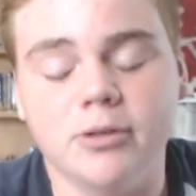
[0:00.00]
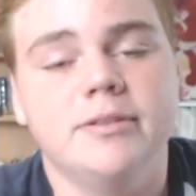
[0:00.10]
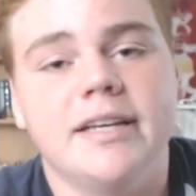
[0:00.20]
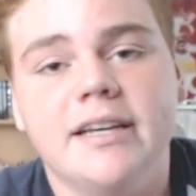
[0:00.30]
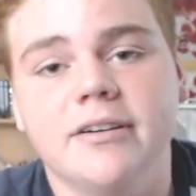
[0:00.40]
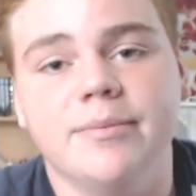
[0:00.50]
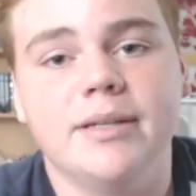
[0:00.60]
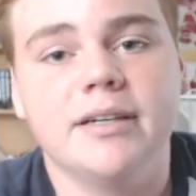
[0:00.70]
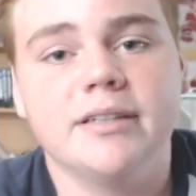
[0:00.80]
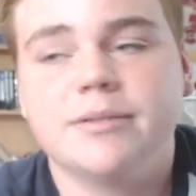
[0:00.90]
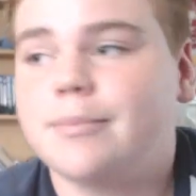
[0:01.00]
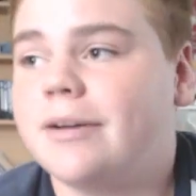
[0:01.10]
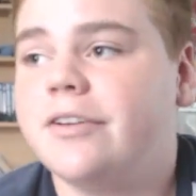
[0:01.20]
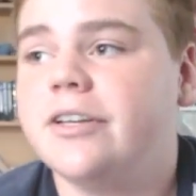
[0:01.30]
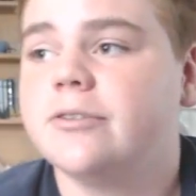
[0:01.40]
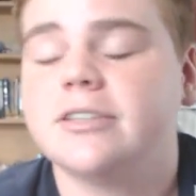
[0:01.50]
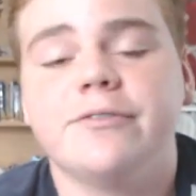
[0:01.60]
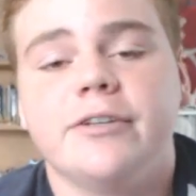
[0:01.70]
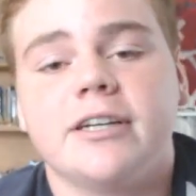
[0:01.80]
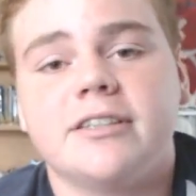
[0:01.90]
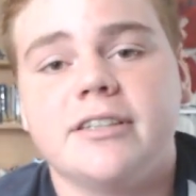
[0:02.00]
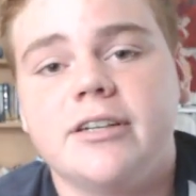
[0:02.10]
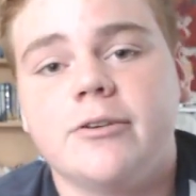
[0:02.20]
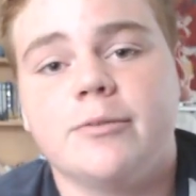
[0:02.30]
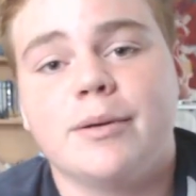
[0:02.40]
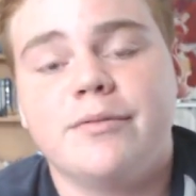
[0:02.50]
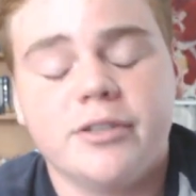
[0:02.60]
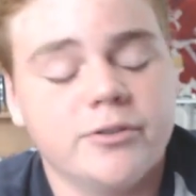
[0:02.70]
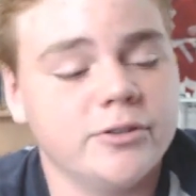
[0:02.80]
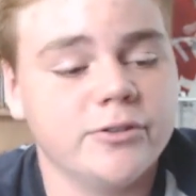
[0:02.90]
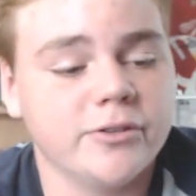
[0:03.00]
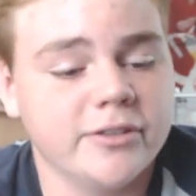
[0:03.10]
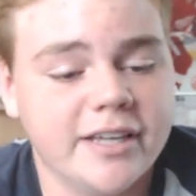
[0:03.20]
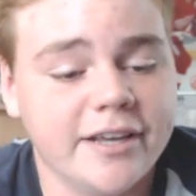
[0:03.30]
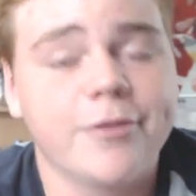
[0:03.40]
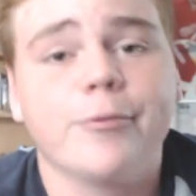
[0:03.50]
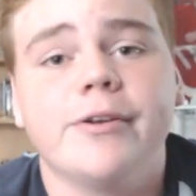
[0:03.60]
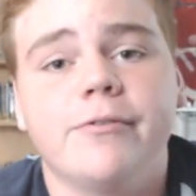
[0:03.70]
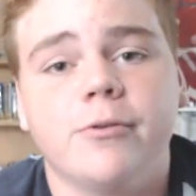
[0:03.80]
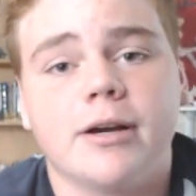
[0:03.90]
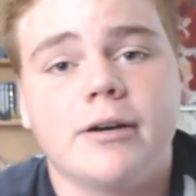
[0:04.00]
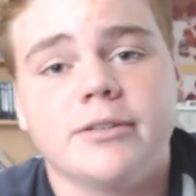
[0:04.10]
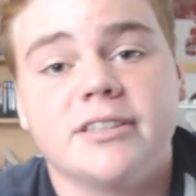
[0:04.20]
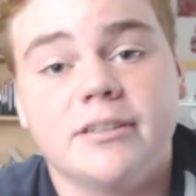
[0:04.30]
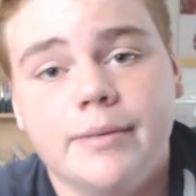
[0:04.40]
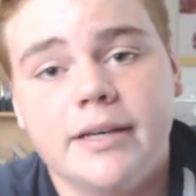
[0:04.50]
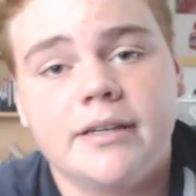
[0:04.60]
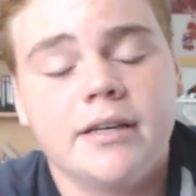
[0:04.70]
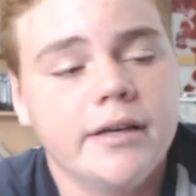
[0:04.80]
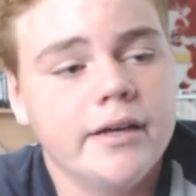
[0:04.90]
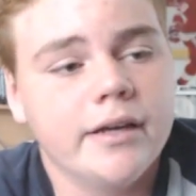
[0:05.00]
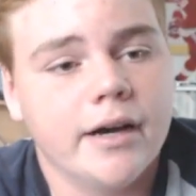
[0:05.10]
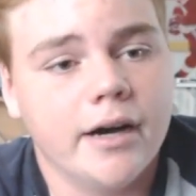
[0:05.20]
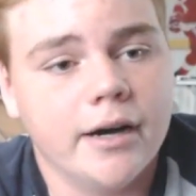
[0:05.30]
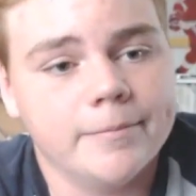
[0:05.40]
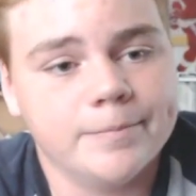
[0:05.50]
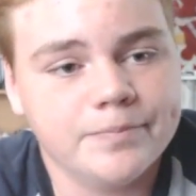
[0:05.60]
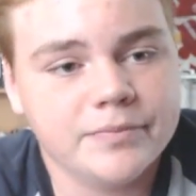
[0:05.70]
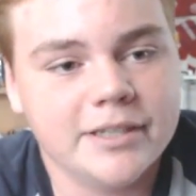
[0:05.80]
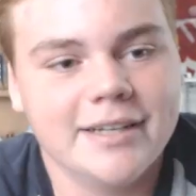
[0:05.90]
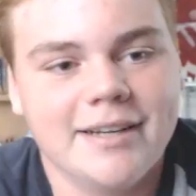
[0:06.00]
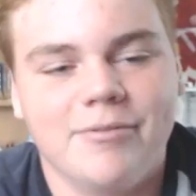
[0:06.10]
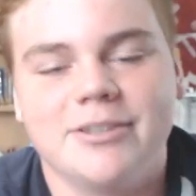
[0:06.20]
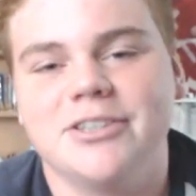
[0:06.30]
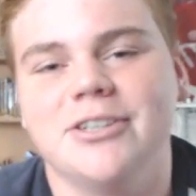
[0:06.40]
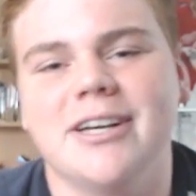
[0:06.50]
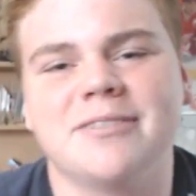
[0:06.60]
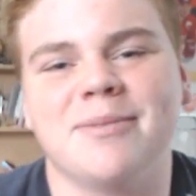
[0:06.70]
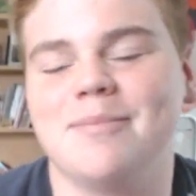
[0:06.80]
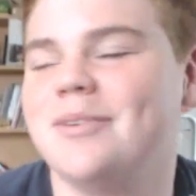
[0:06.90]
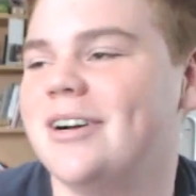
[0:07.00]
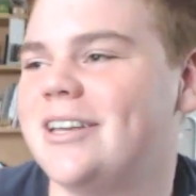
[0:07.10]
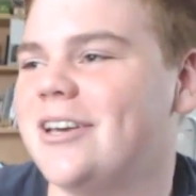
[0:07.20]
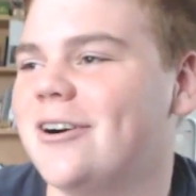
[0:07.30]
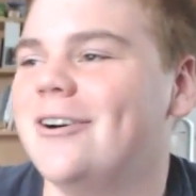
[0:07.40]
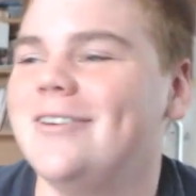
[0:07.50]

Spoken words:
daily because my videos, if you guys didn't know, my videos usually take 3 to 4 hours to make." Which you guys might be like, "Yo,